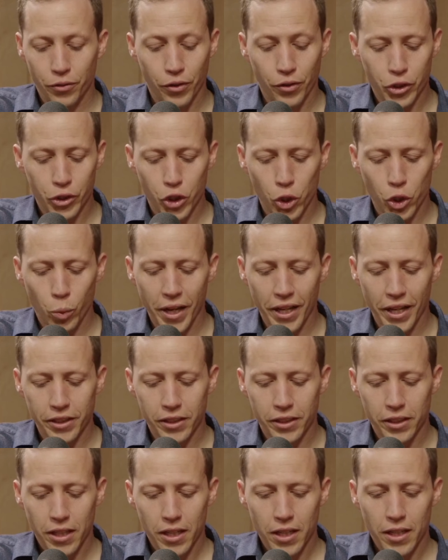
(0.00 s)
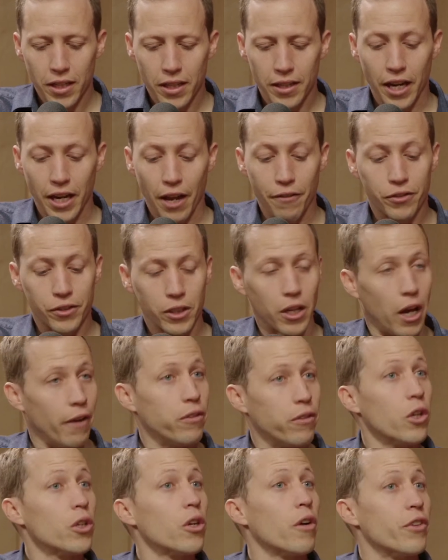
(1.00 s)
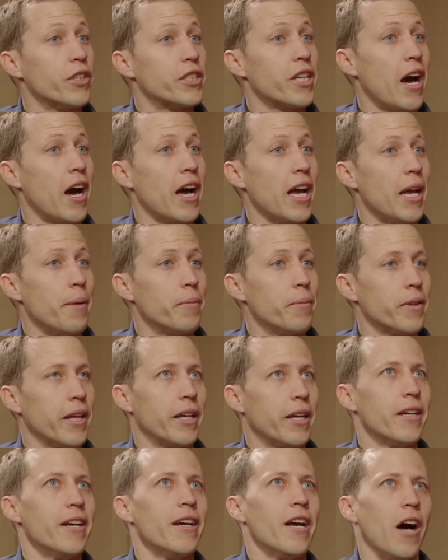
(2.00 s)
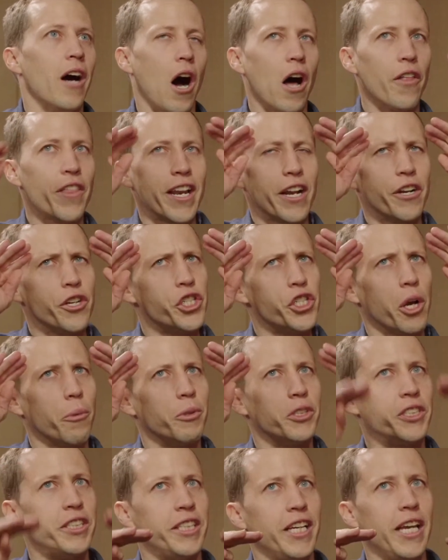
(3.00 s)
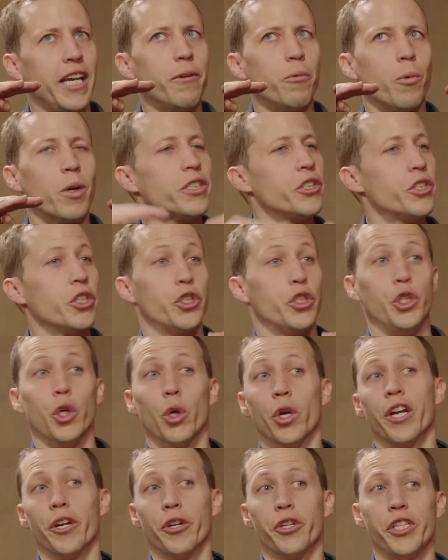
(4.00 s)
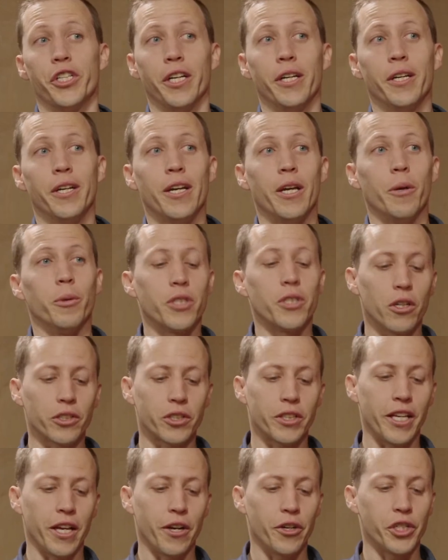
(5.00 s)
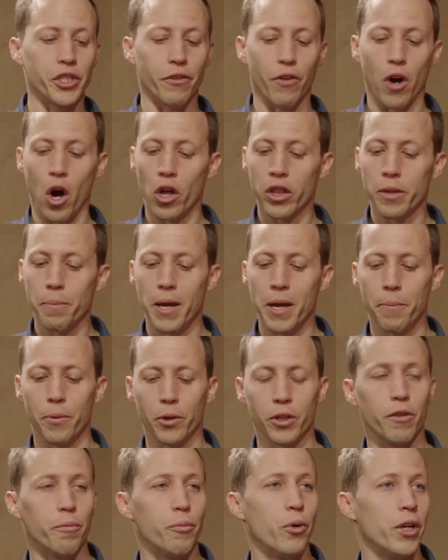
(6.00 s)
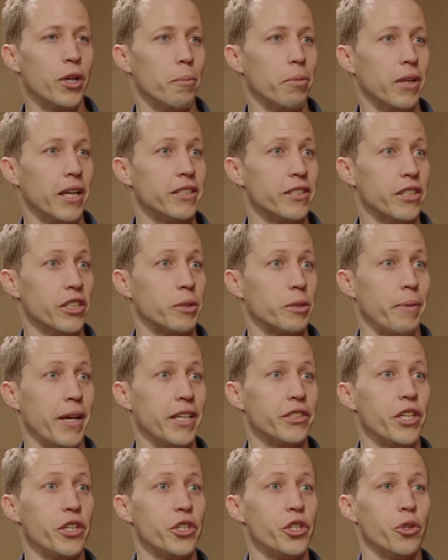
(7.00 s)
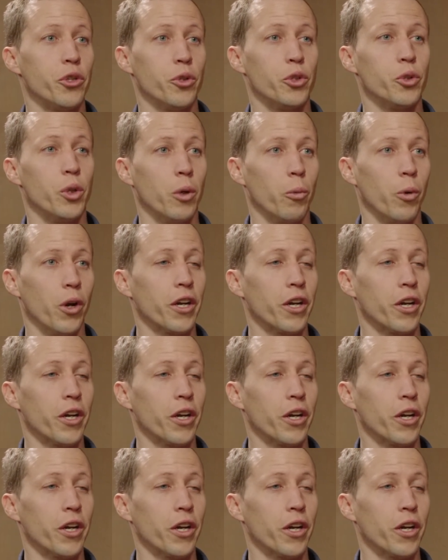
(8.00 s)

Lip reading: first 2 weeks that I've learned over time, all that energy I was seeing wasn't just your energy. Mm-hmm. It was also the energy of all the people you put in place at the space station who are doing work.